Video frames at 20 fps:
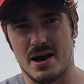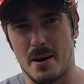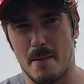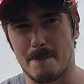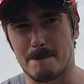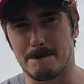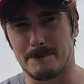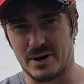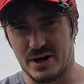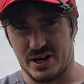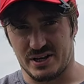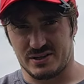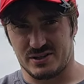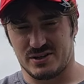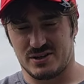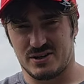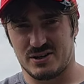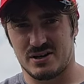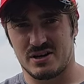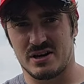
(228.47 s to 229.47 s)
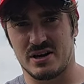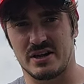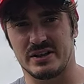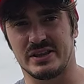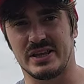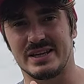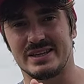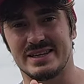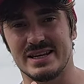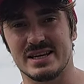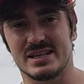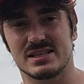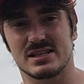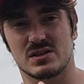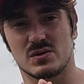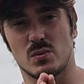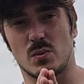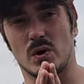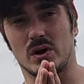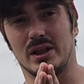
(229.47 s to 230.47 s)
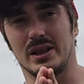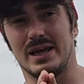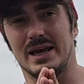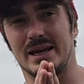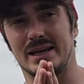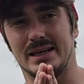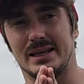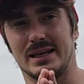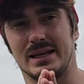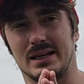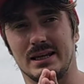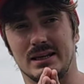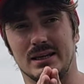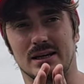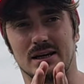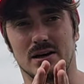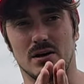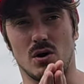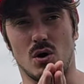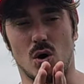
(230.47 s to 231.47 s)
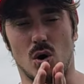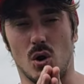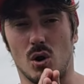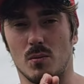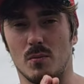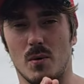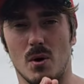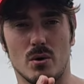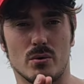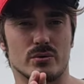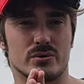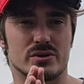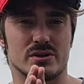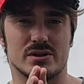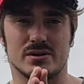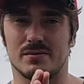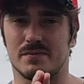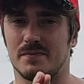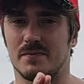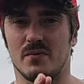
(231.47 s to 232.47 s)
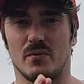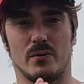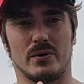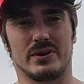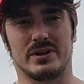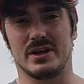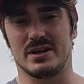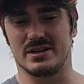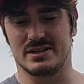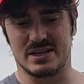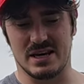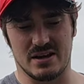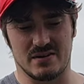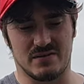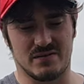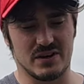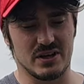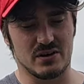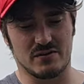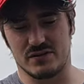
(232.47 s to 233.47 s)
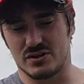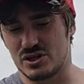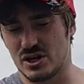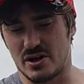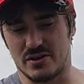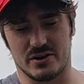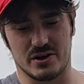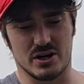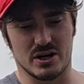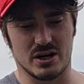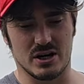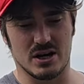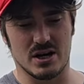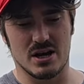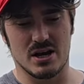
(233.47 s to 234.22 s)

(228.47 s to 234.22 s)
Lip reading: but the discs were landed almost within 10 feet of each other.